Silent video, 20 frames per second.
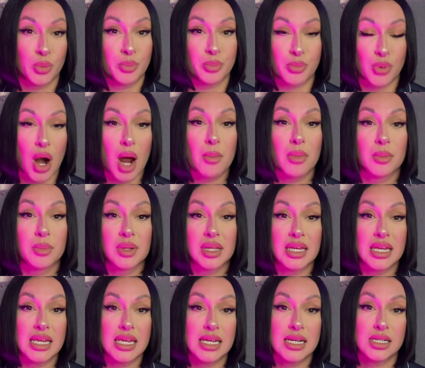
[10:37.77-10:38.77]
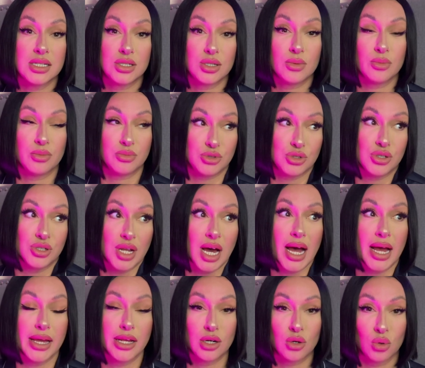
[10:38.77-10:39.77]
probably
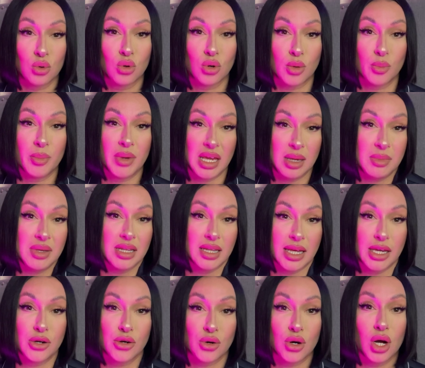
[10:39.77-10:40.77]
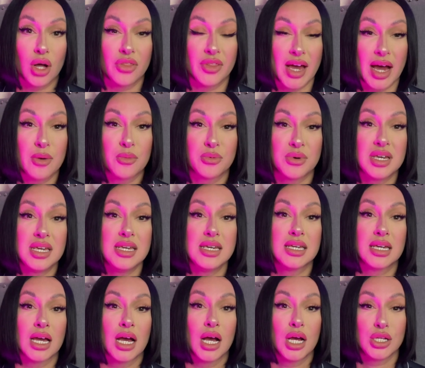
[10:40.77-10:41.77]
tonight or maybe later on that
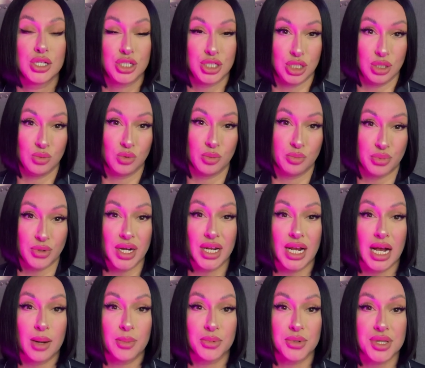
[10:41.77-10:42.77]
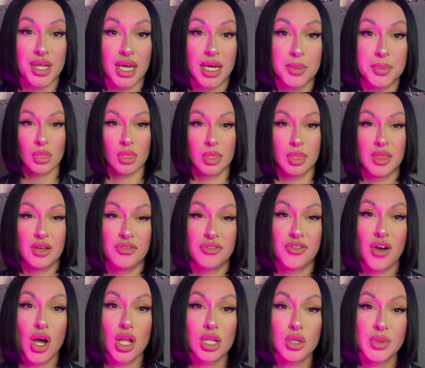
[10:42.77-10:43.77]
week, she would break up with him. The
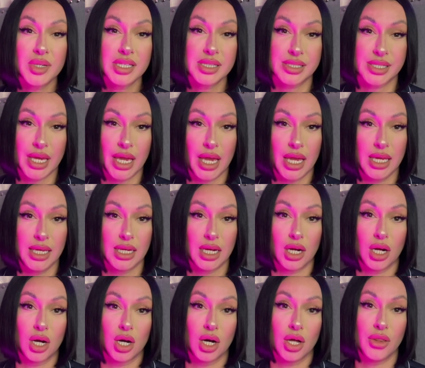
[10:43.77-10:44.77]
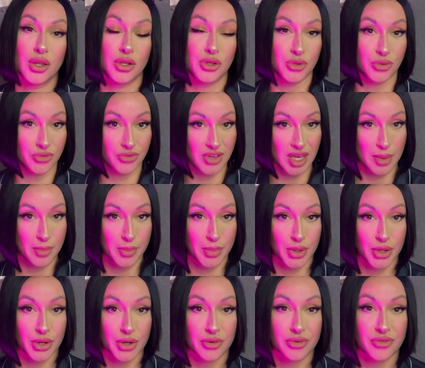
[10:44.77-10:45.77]
following day, on
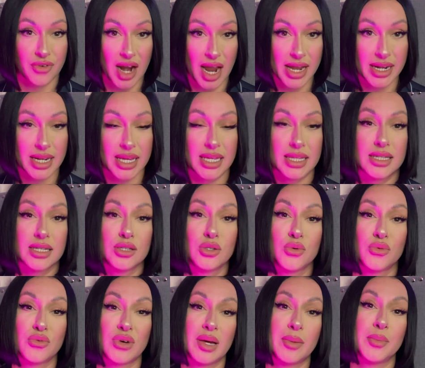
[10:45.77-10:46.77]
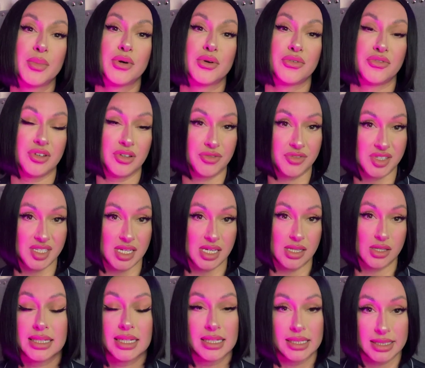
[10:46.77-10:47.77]
Friday, the November
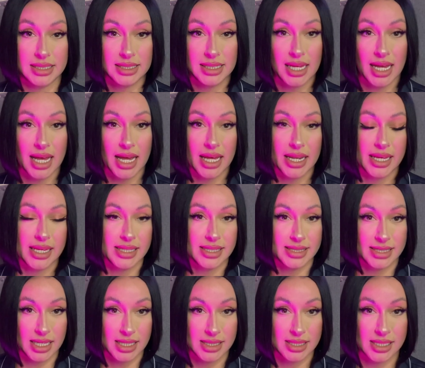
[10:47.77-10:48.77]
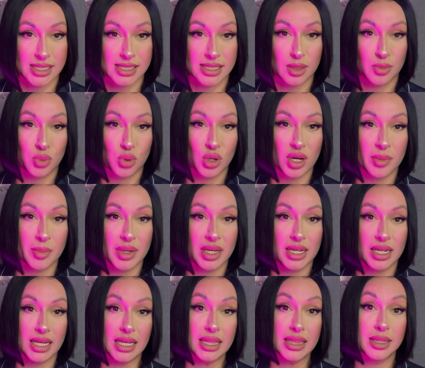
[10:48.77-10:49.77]
15th, Linda had a dentist
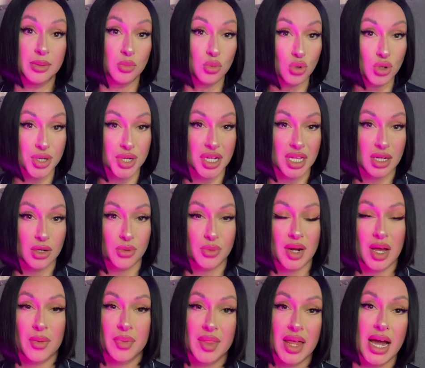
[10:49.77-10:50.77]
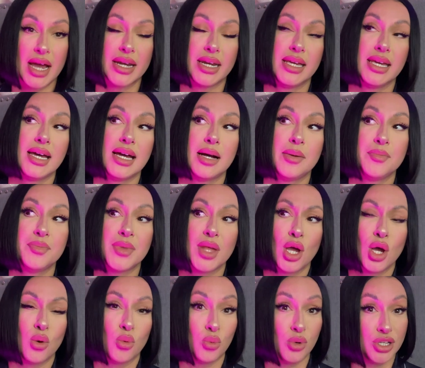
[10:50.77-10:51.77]
appointment in the morning around 9 a.m.,
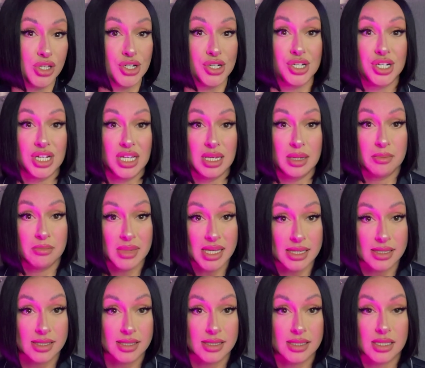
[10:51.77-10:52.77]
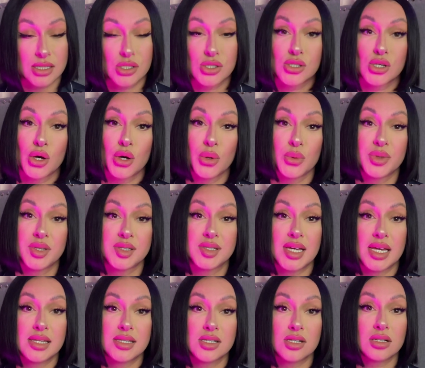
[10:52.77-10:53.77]
which she missed. So the
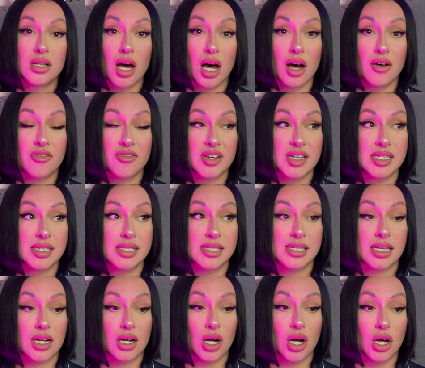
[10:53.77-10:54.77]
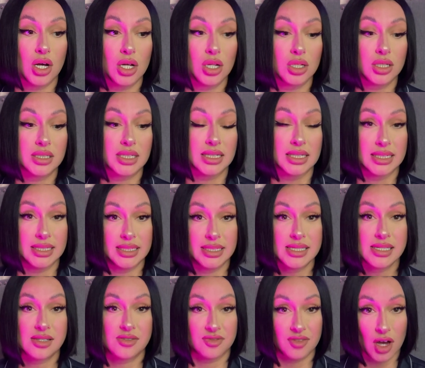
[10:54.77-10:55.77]
dental office called
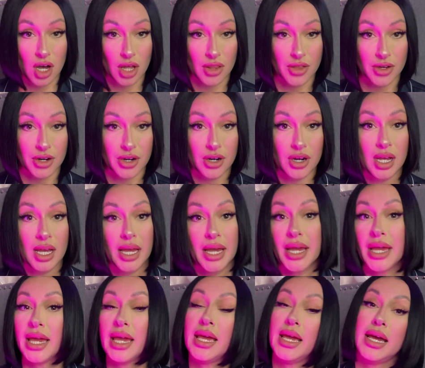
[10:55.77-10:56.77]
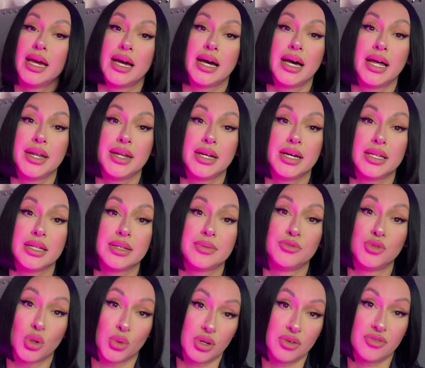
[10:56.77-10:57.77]
Linda's father and
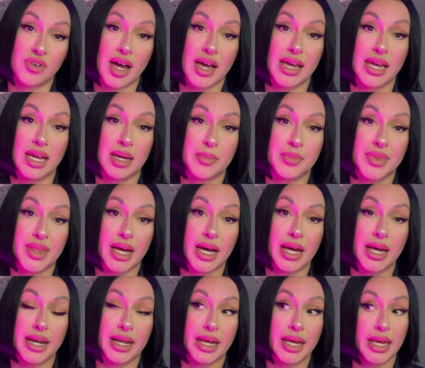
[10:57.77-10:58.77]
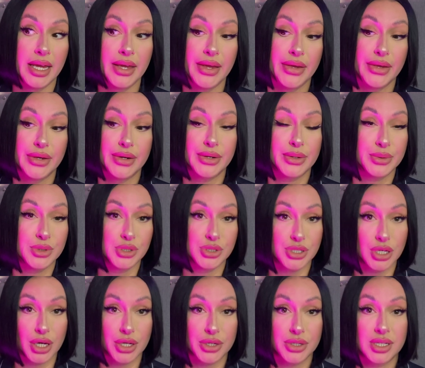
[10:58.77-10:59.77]
notify him that, hey, your
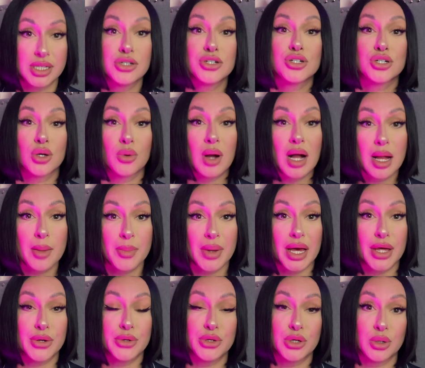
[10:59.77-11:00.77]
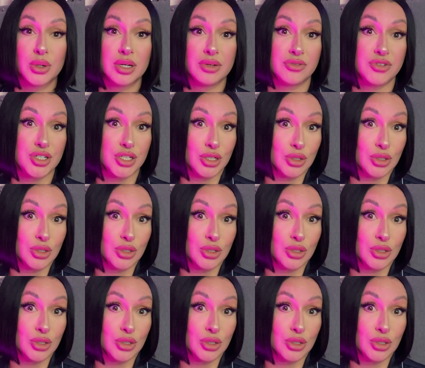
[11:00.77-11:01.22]
daughter didn't show up. I don't know if she